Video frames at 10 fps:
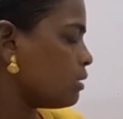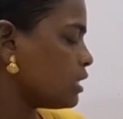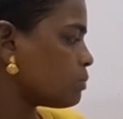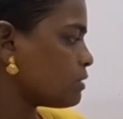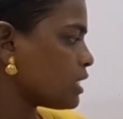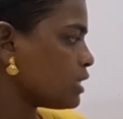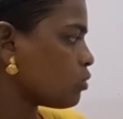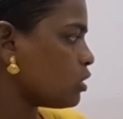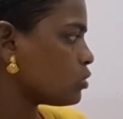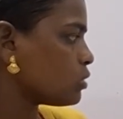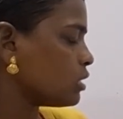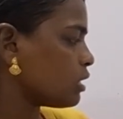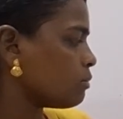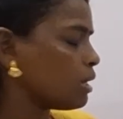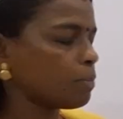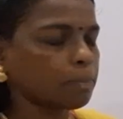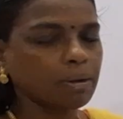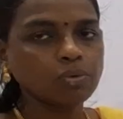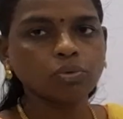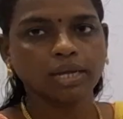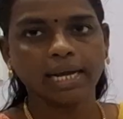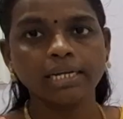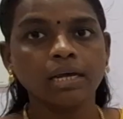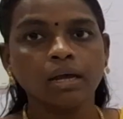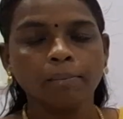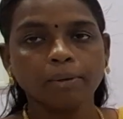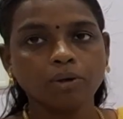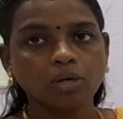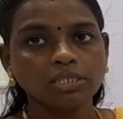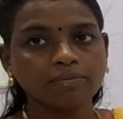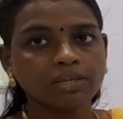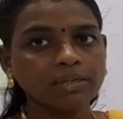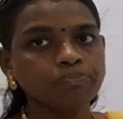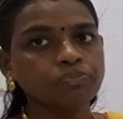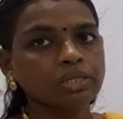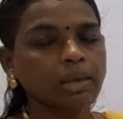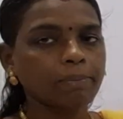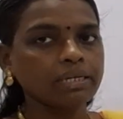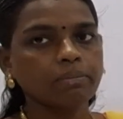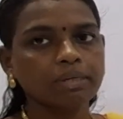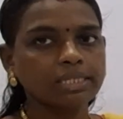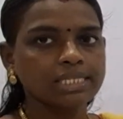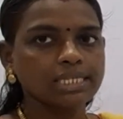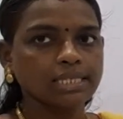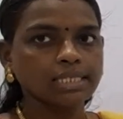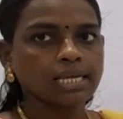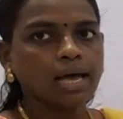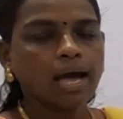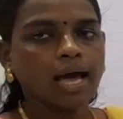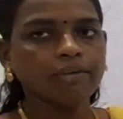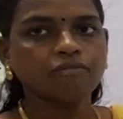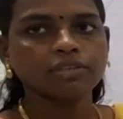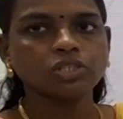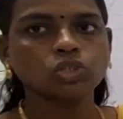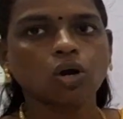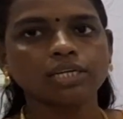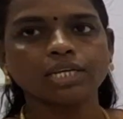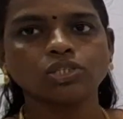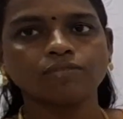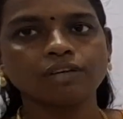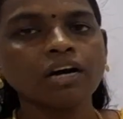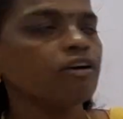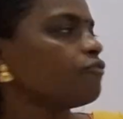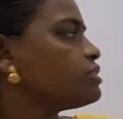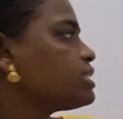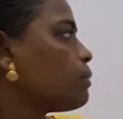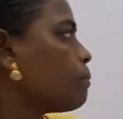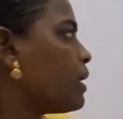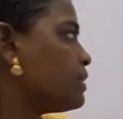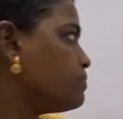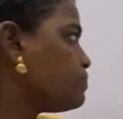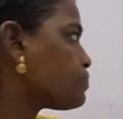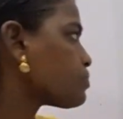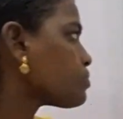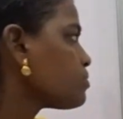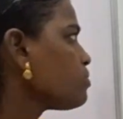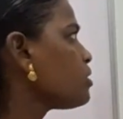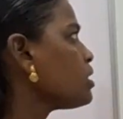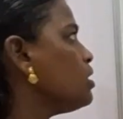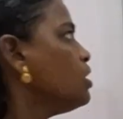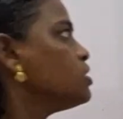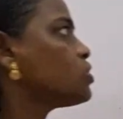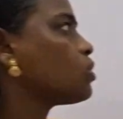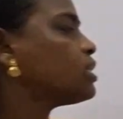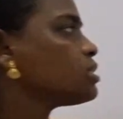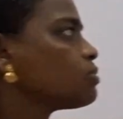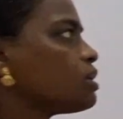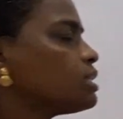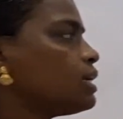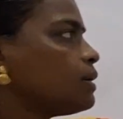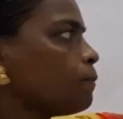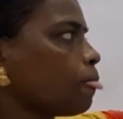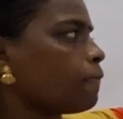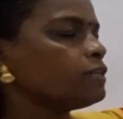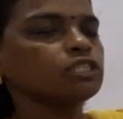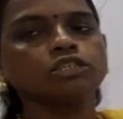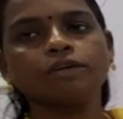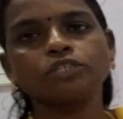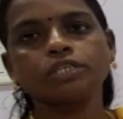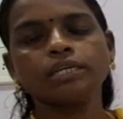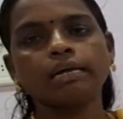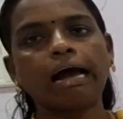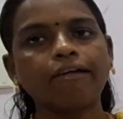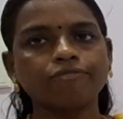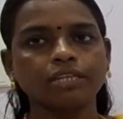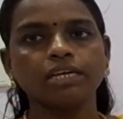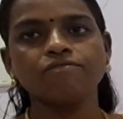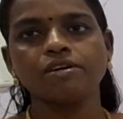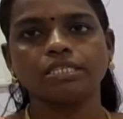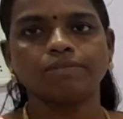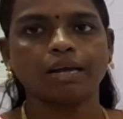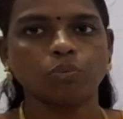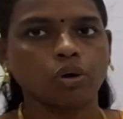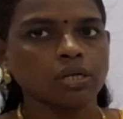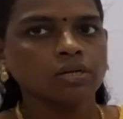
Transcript: especially 12 to 13 million people who died because of the epidemic diseases and for the shortage of the food supply. So this was the situation after the First World War.